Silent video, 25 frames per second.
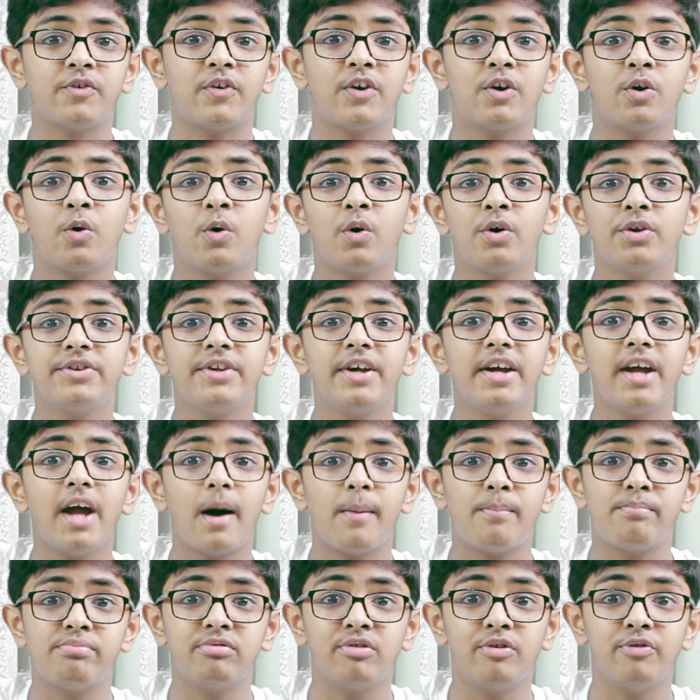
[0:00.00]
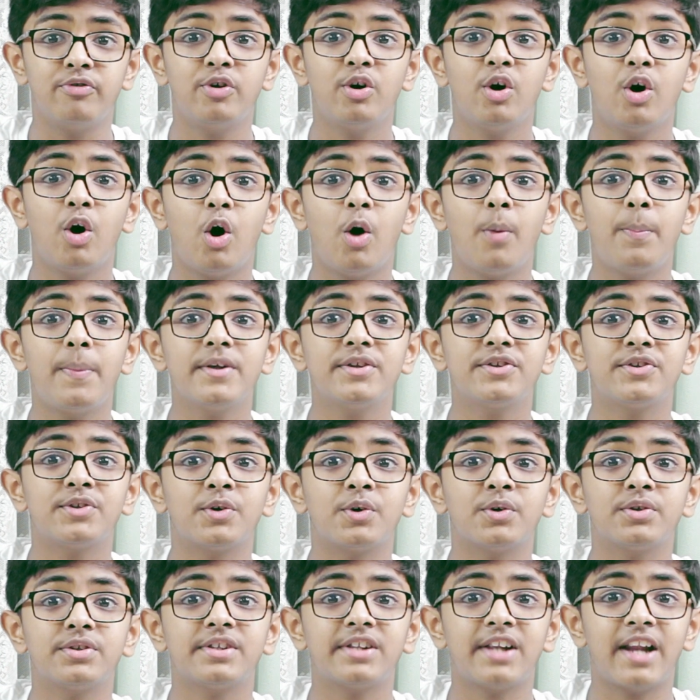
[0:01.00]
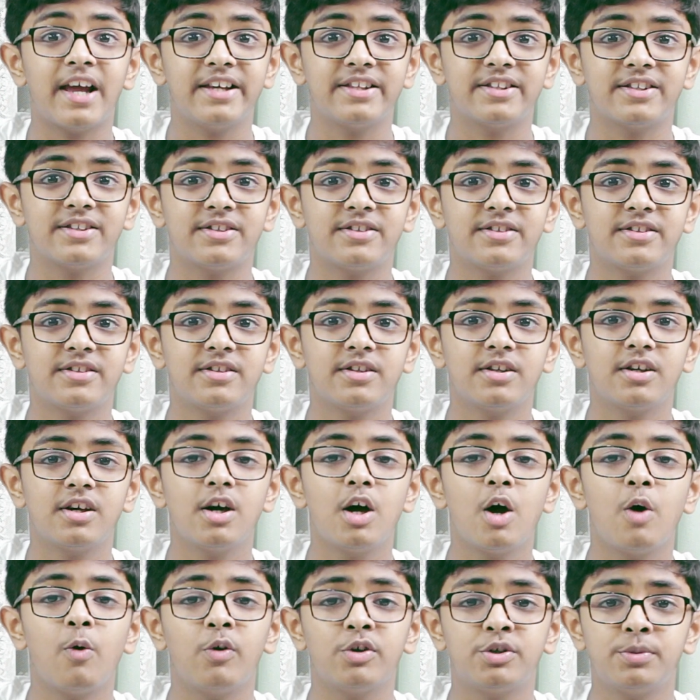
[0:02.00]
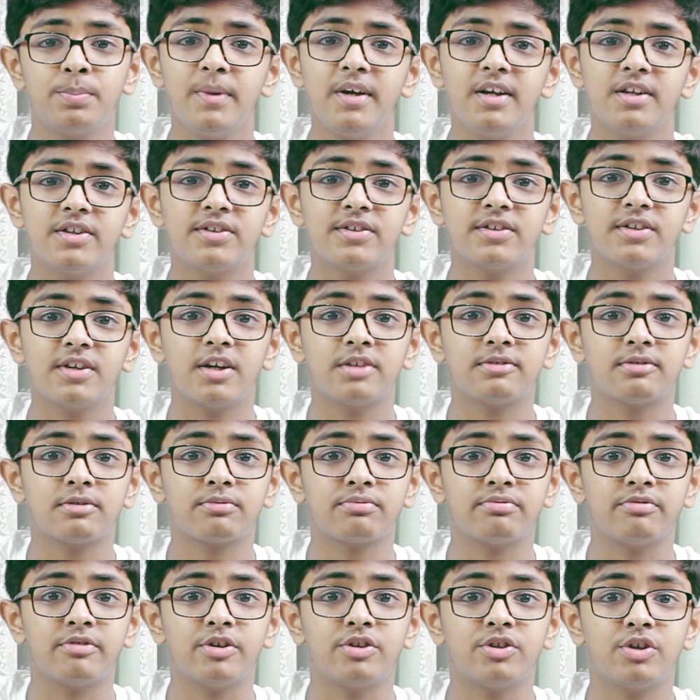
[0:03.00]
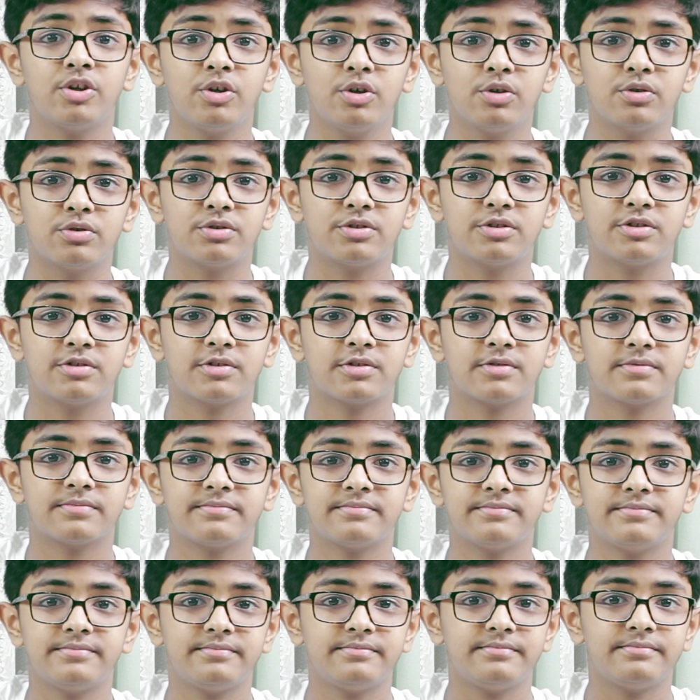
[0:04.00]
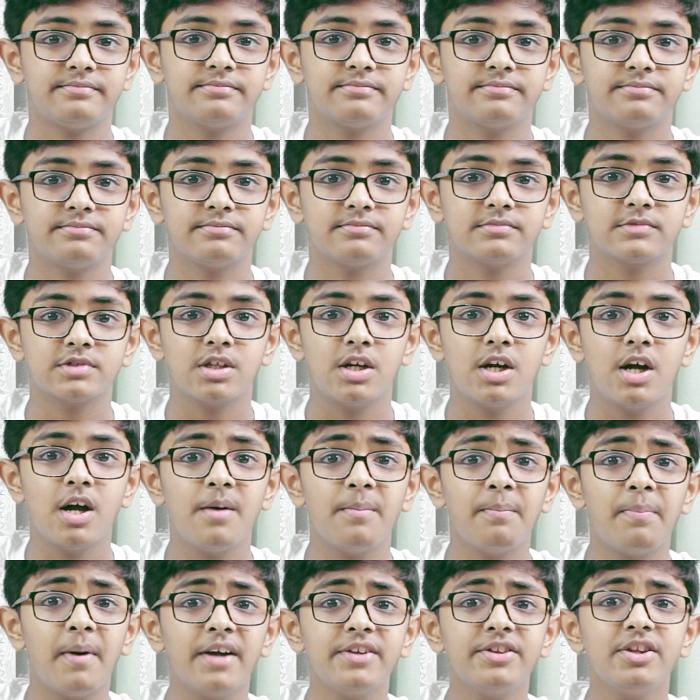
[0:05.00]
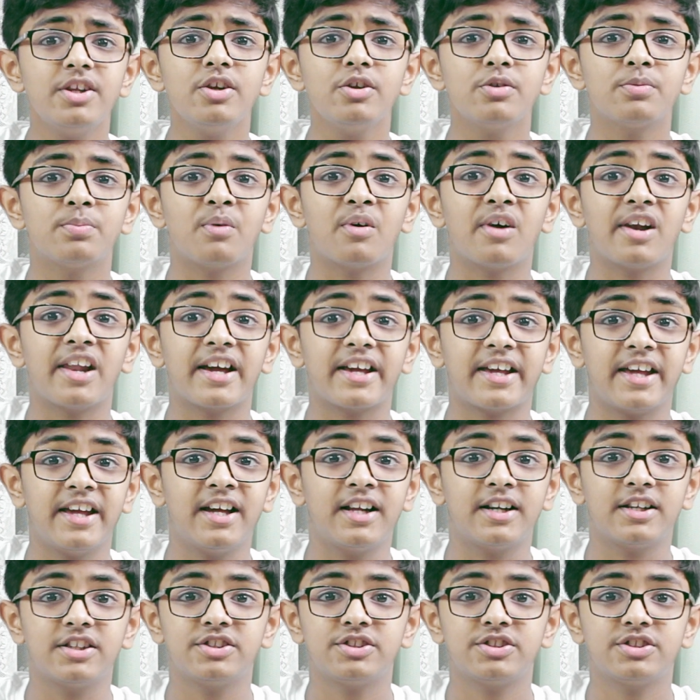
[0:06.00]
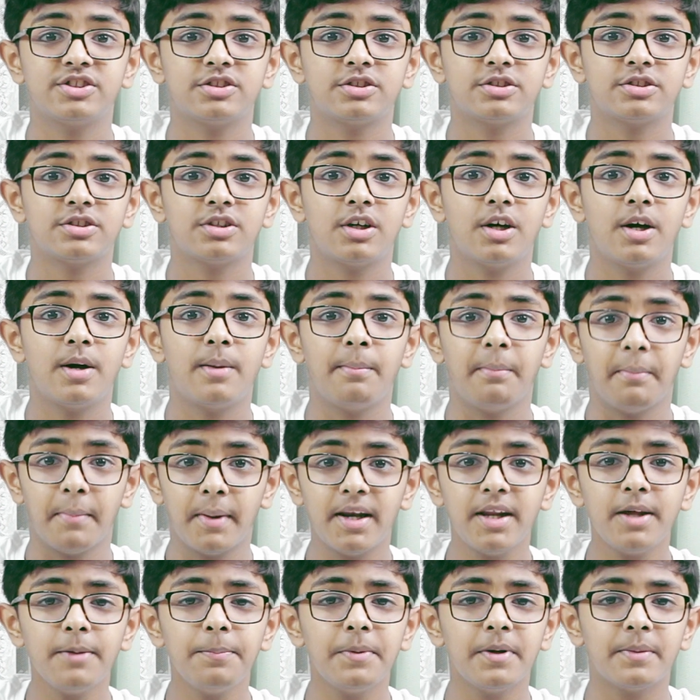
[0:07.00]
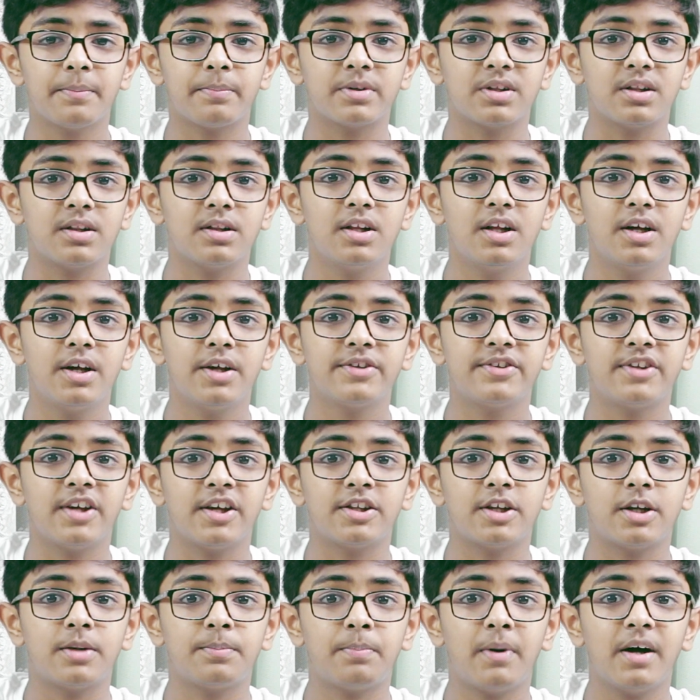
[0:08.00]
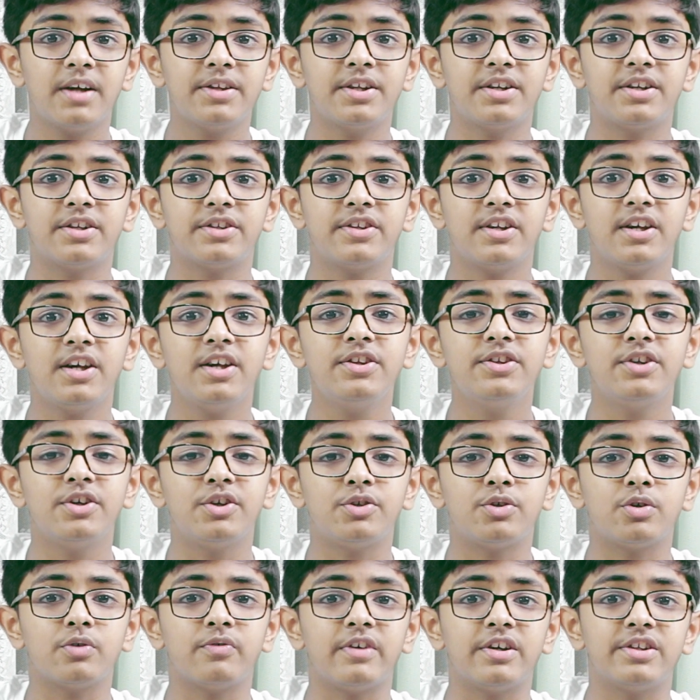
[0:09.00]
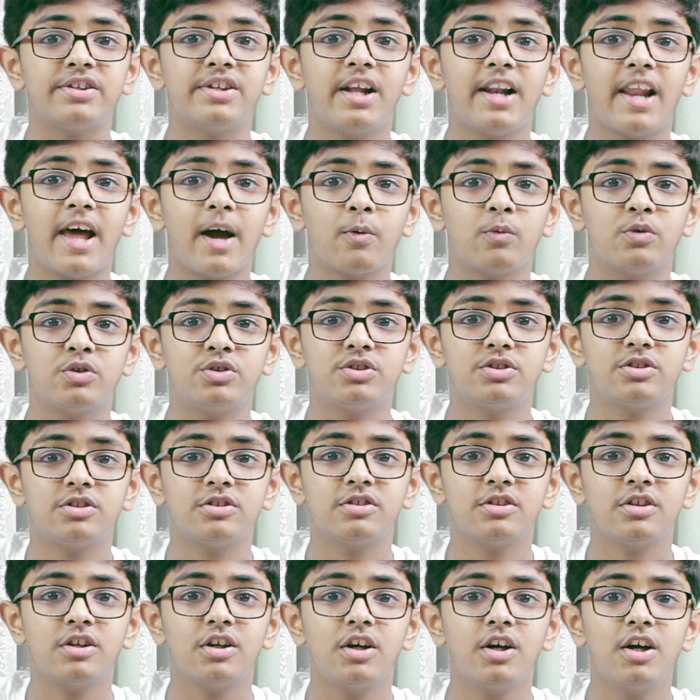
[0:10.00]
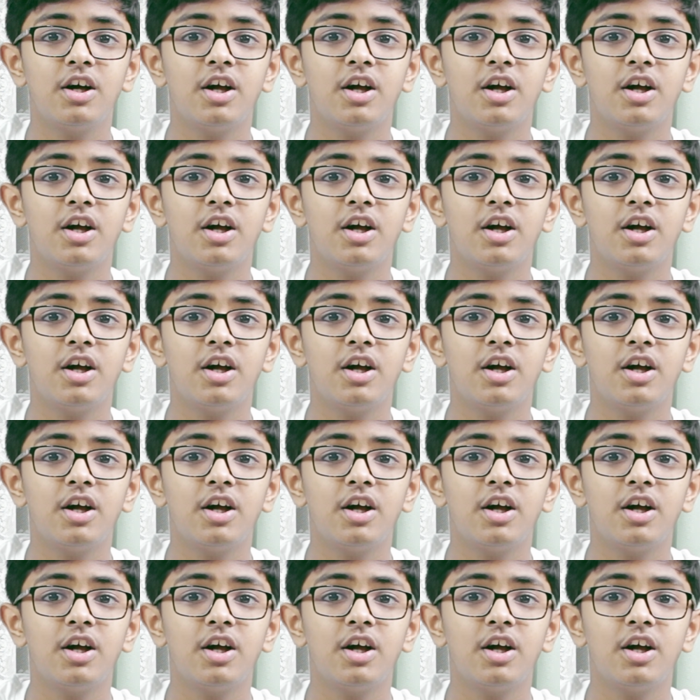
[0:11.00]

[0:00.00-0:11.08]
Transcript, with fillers: under an O S I approved open source license, which means it was free to use. Python is more like English. Many people say that Python is easy to read the language.